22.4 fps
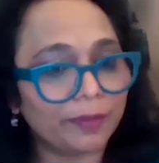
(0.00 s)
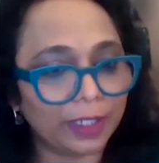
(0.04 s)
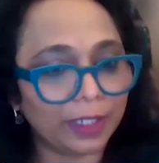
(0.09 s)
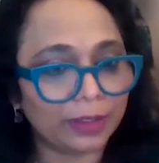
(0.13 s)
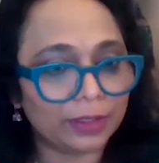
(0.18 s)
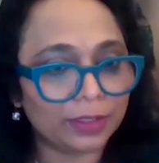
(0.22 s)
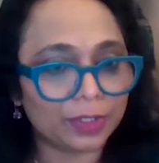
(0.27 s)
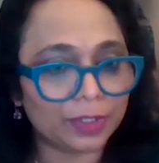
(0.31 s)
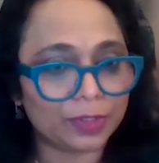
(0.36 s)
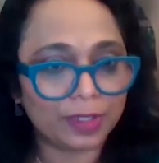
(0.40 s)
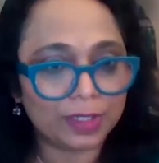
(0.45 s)

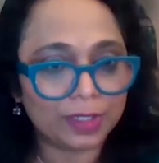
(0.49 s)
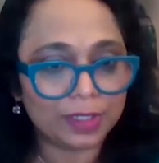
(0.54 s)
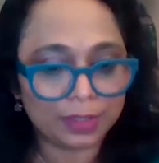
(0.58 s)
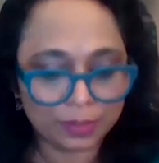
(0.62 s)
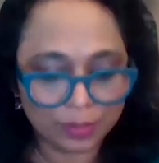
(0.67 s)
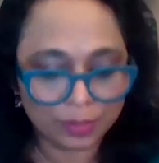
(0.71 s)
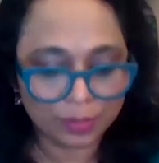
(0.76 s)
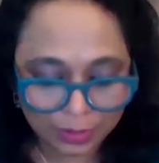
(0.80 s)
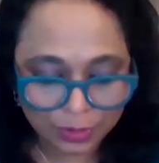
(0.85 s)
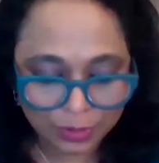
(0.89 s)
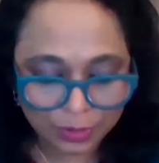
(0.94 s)

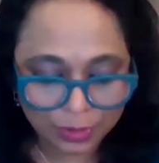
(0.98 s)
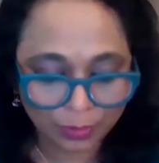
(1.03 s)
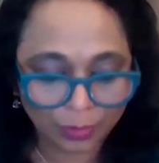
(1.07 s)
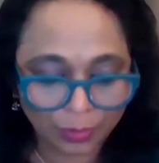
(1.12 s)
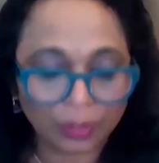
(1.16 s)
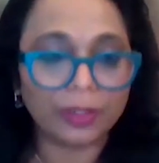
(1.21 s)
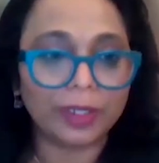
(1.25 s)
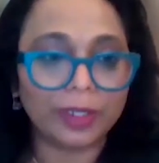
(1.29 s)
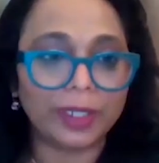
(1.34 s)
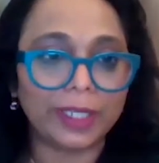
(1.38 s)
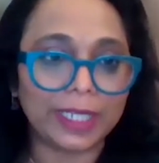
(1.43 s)
infrastructure
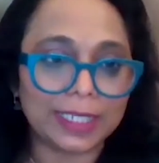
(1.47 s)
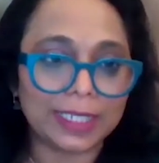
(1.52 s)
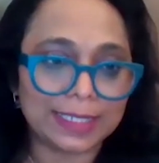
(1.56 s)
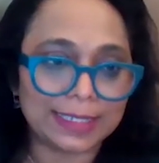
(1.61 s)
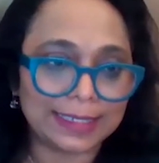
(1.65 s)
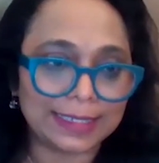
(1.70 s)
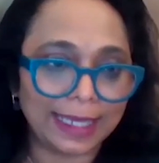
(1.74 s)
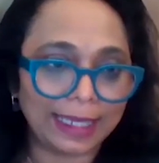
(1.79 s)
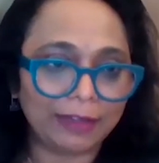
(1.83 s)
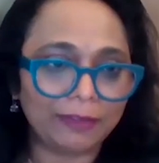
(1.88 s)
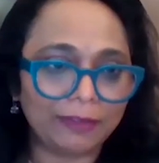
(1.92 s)
already
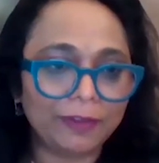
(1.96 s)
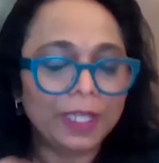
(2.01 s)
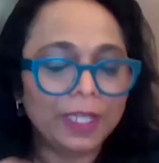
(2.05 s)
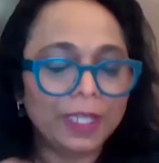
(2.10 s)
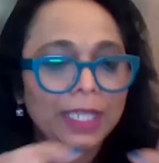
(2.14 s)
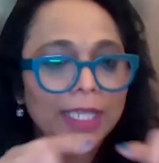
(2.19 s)
is safe.